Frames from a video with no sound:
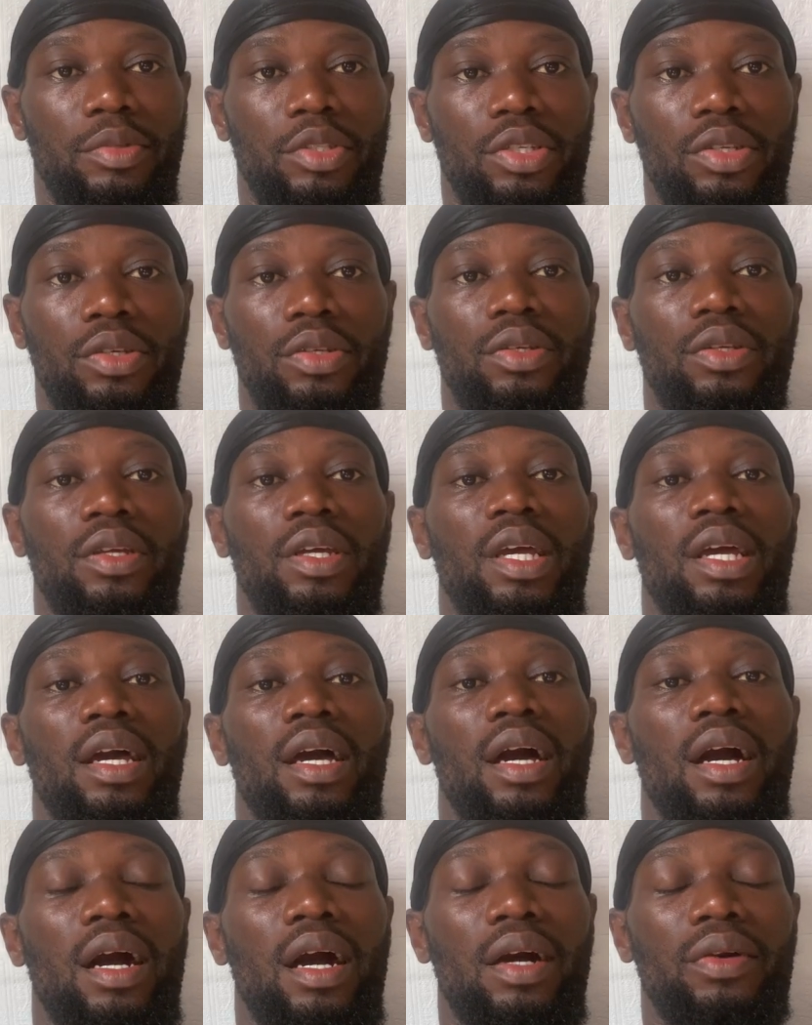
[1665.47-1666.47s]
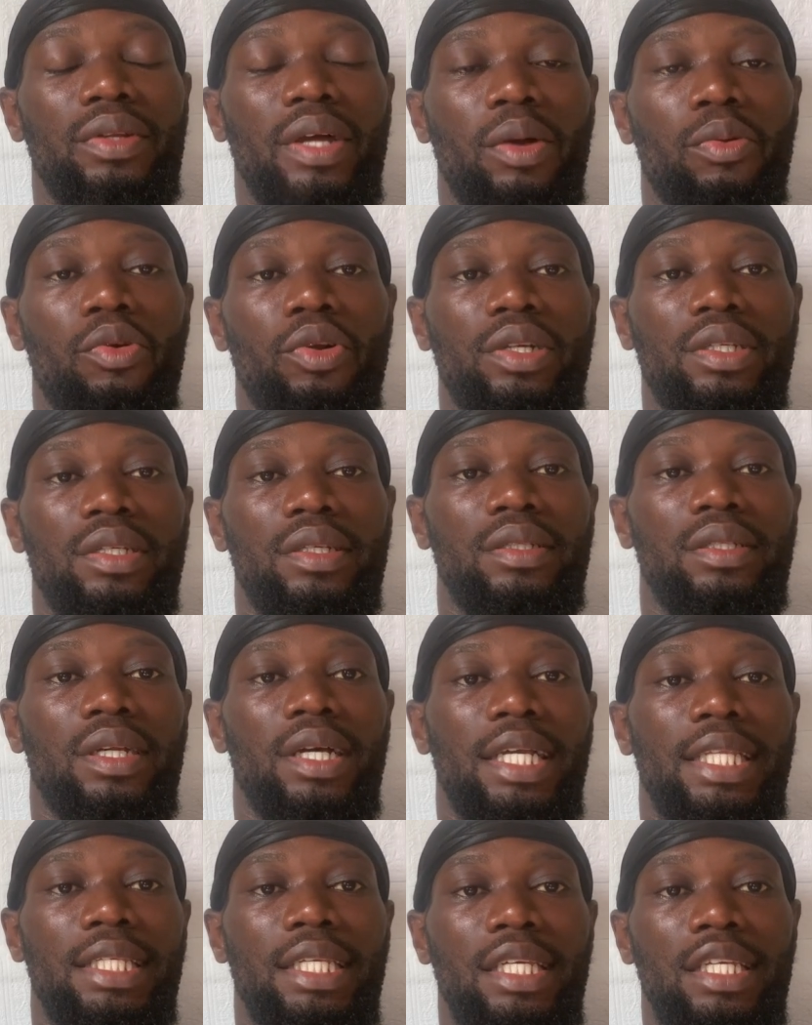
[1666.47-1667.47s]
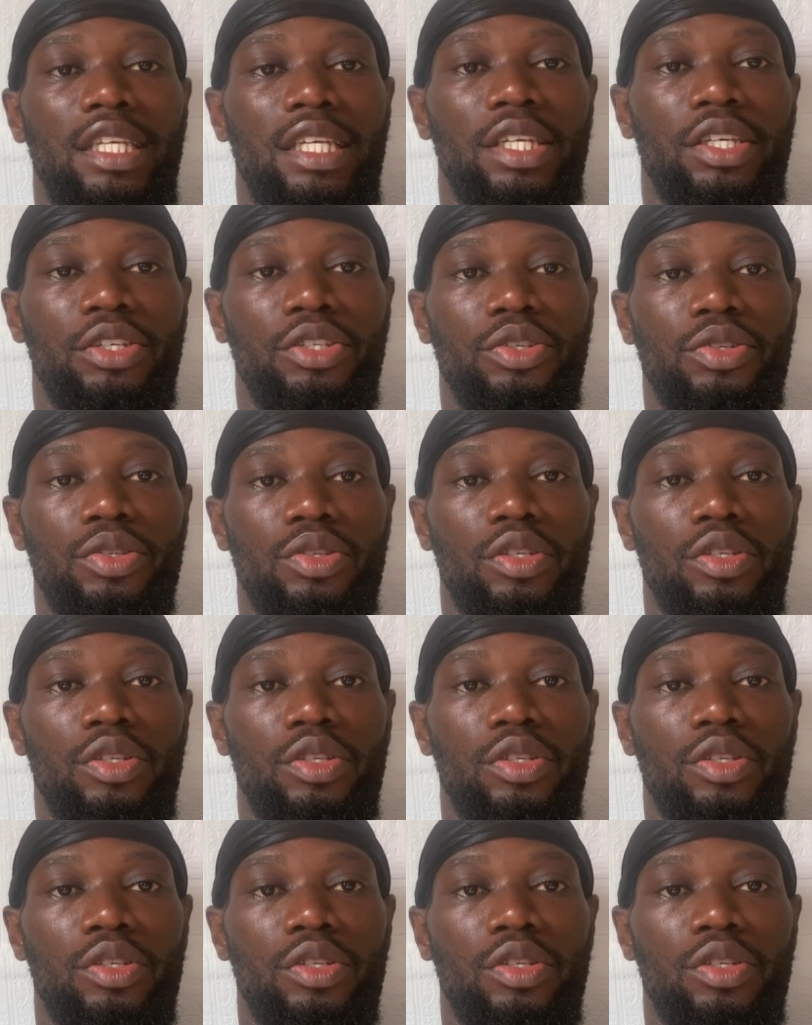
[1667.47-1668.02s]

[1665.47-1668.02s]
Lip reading: So how that works is I take the